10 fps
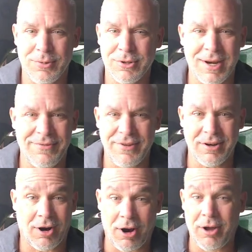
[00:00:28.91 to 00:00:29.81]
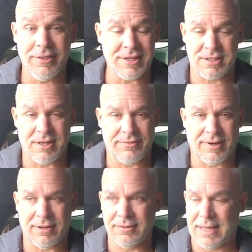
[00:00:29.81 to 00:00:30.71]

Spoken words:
we're trying to figure all this stuff out.